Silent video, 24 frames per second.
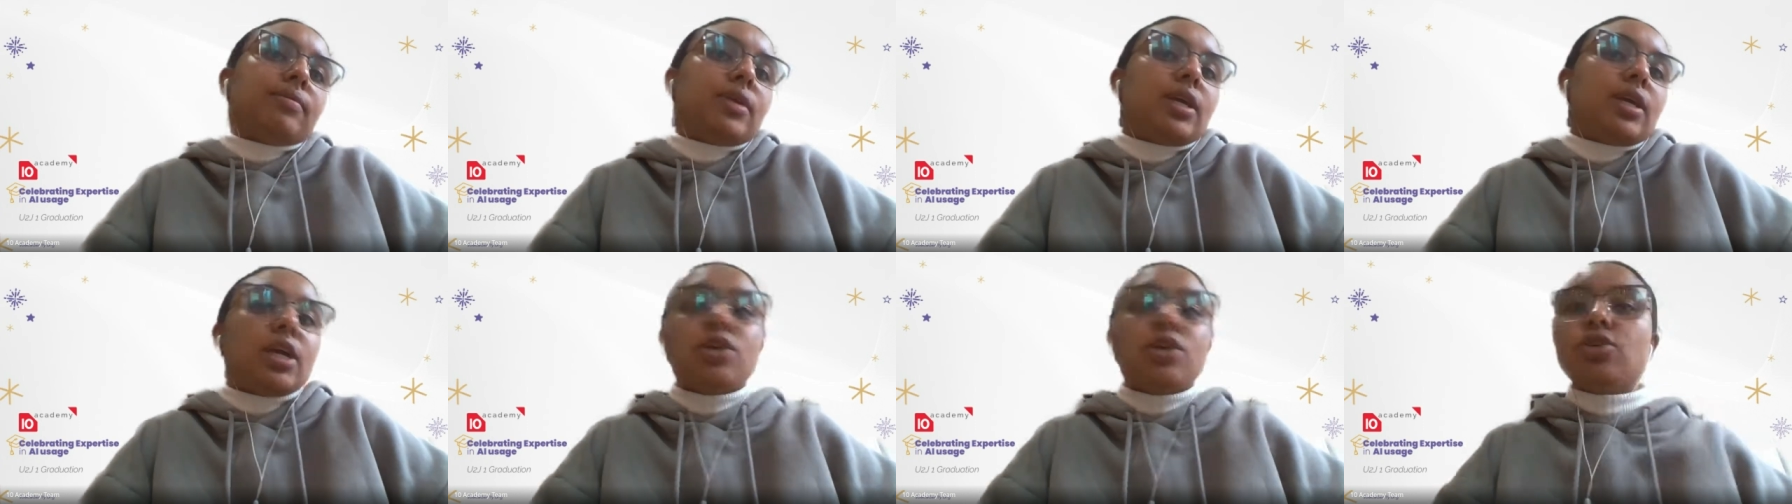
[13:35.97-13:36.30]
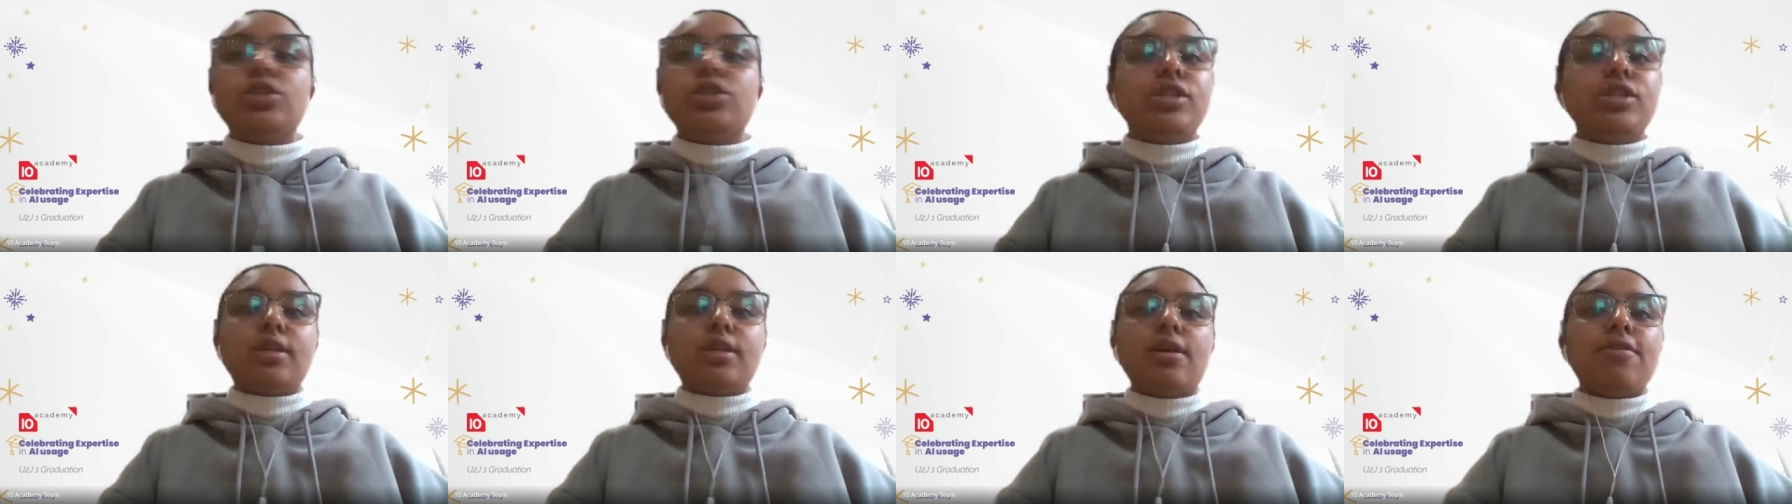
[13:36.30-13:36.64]
get
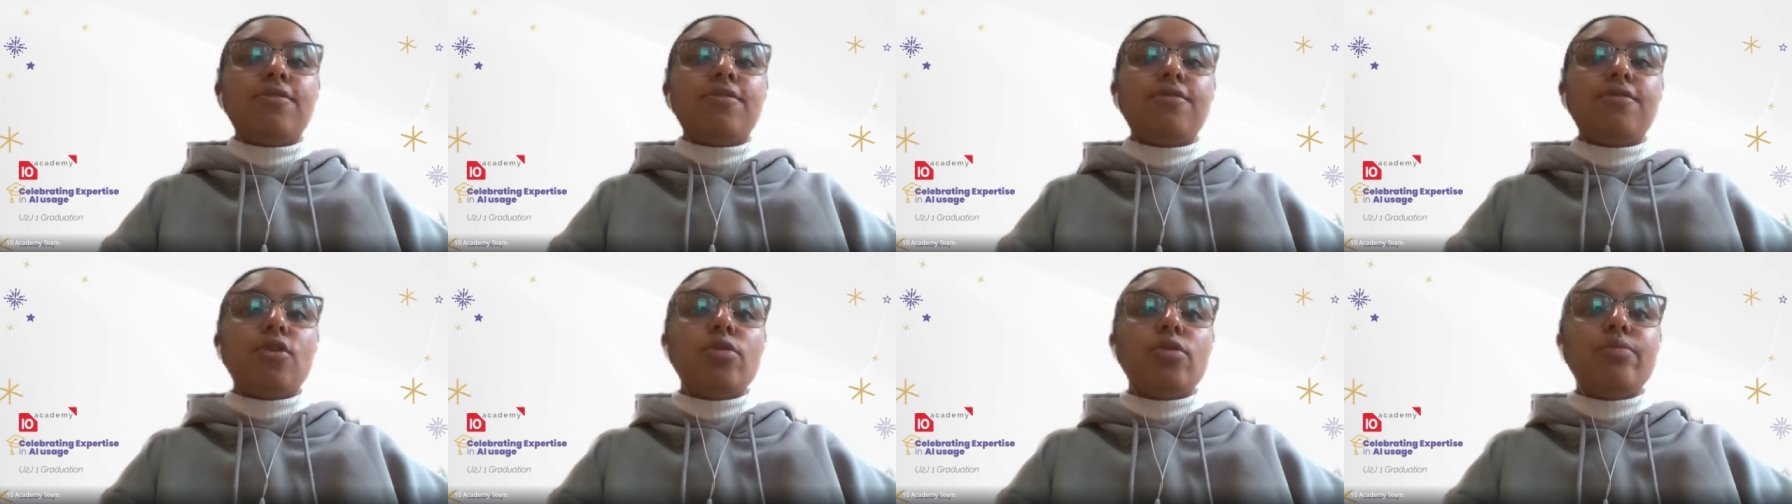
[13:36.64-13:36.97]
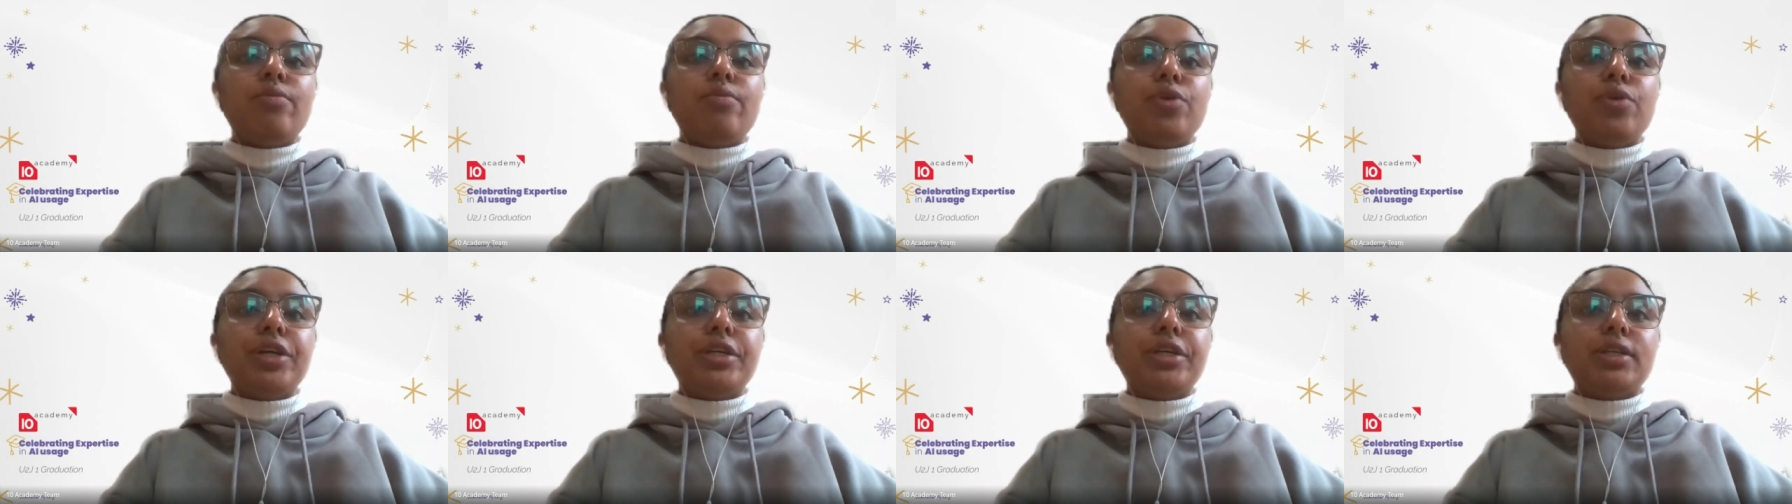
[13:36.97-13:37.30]
yourself on
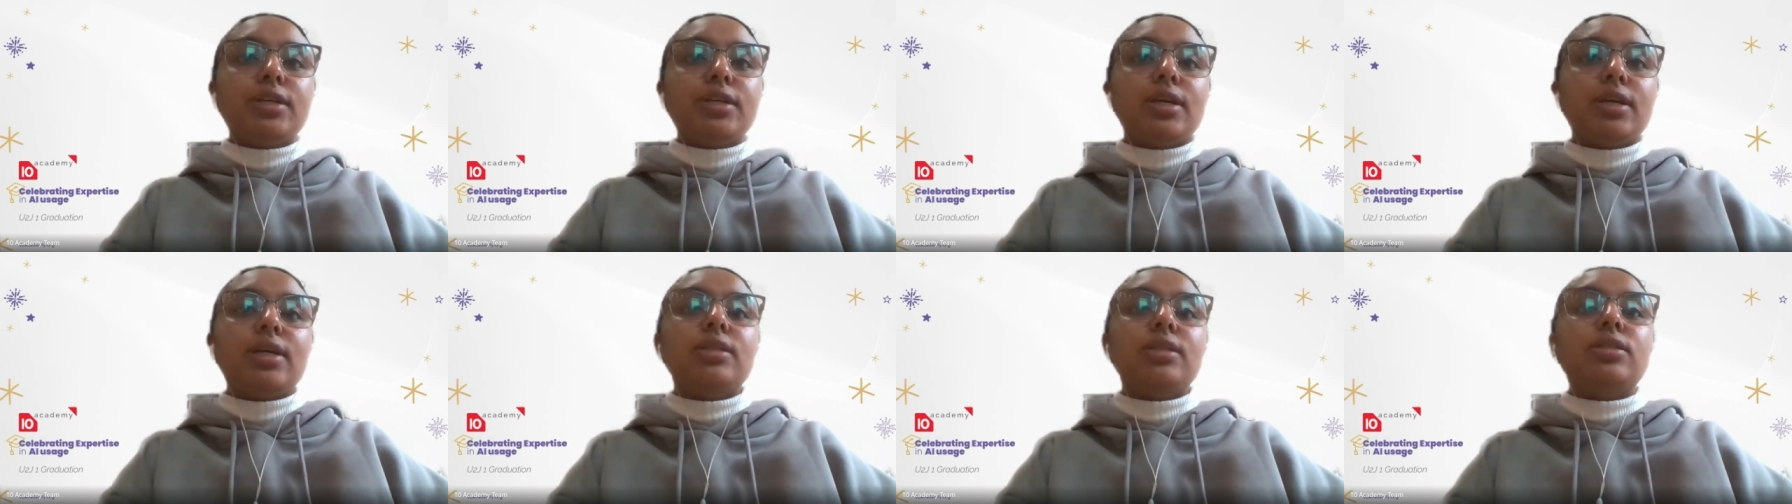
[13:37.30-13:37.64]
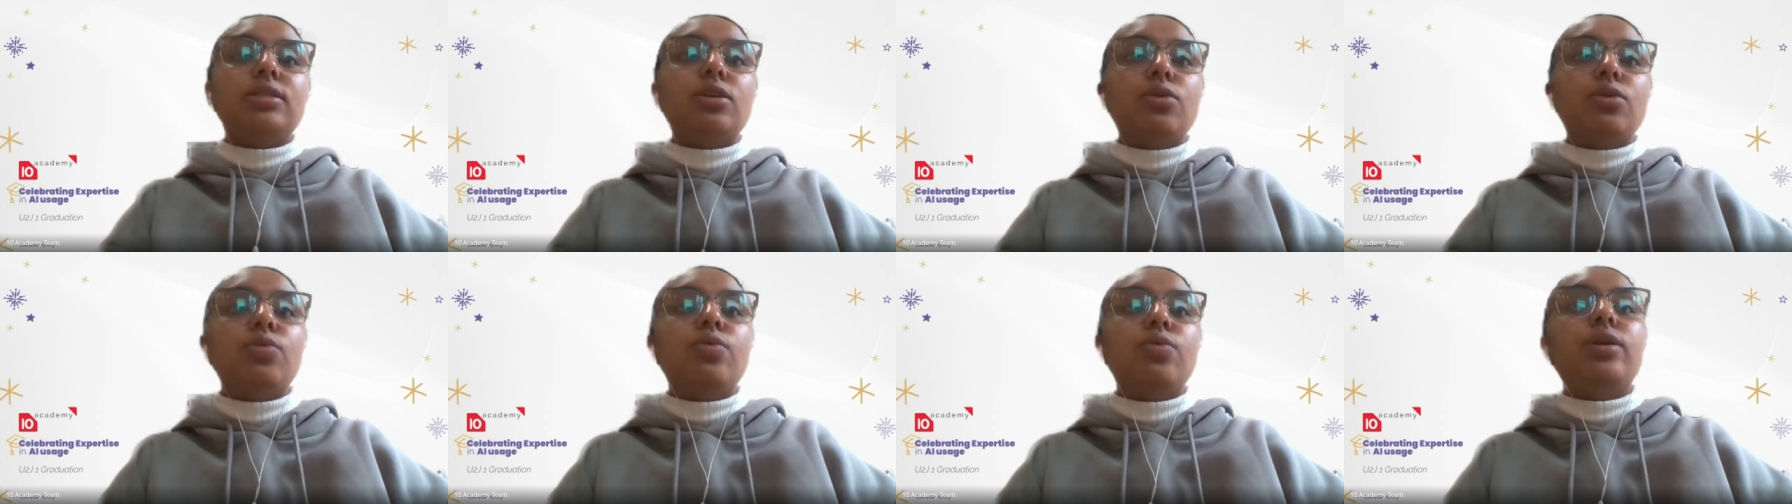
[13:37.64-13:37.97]
board
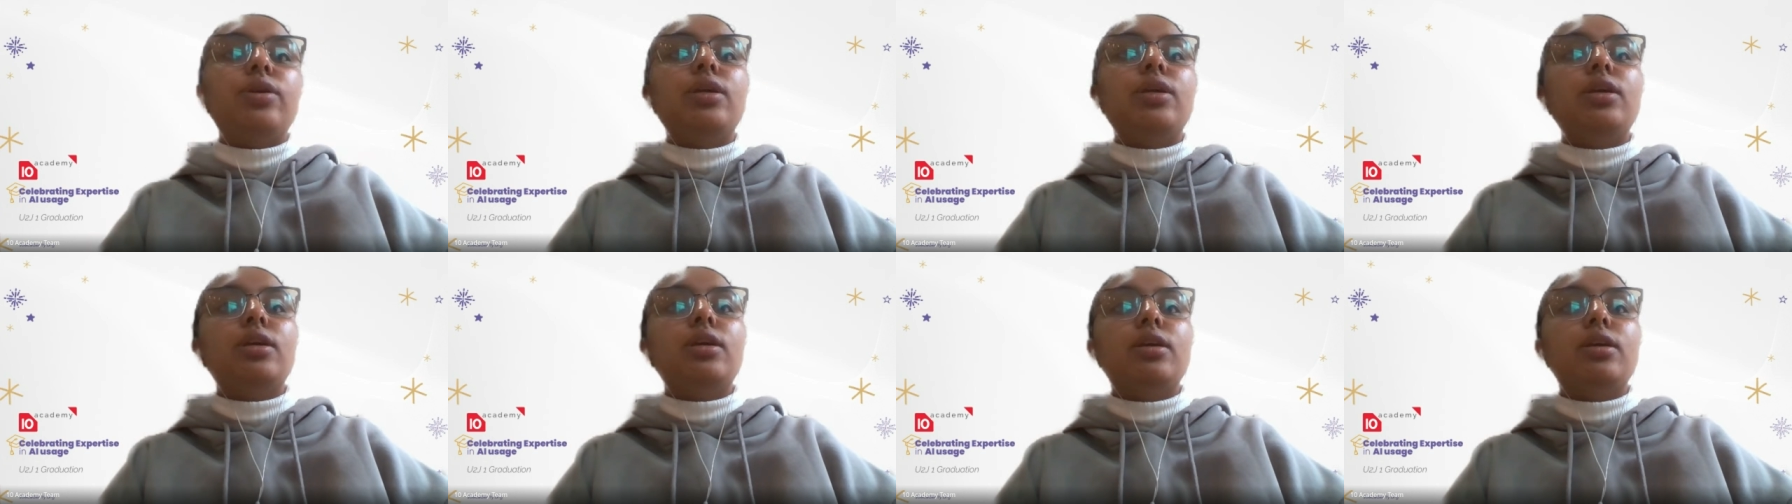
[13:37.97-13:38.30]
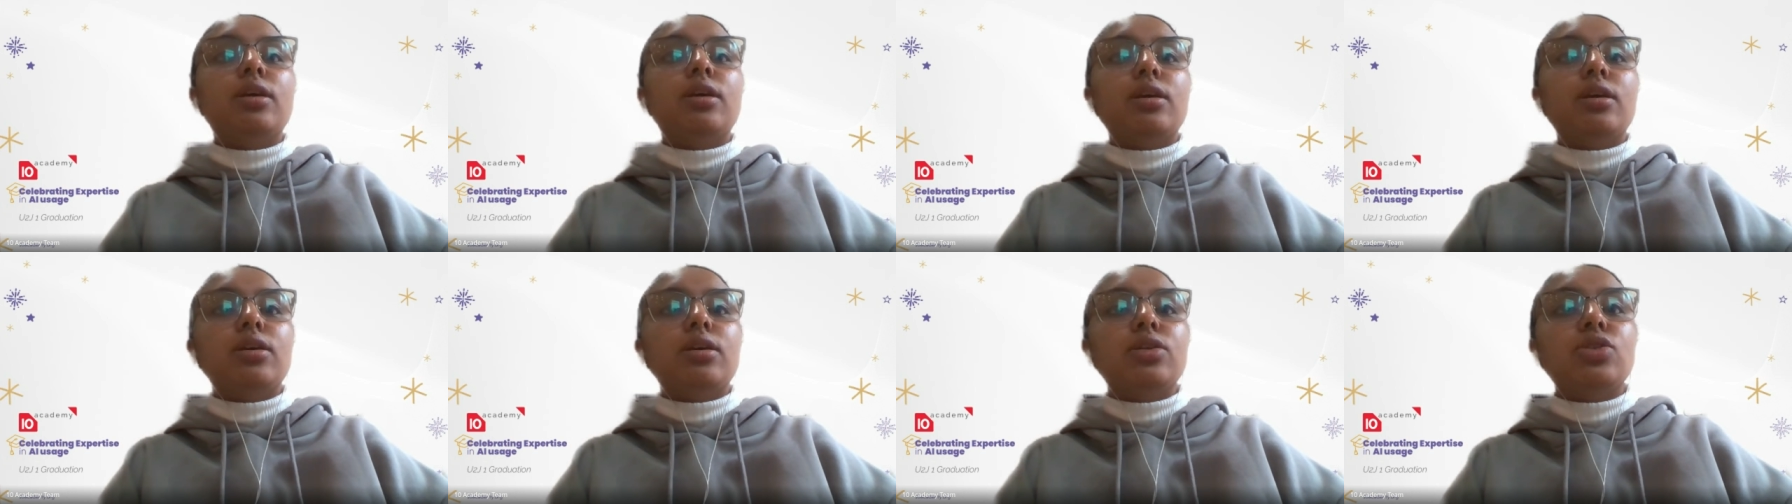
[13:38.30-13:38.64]
until we
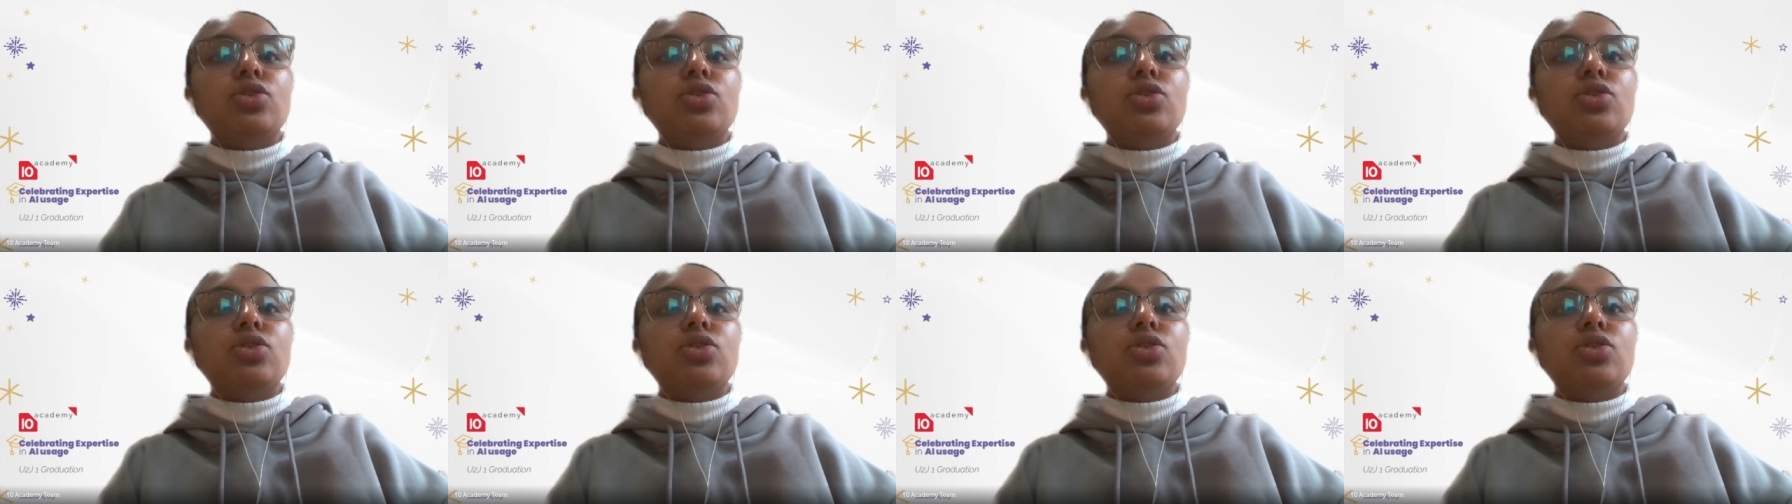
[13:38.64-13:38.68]
uh,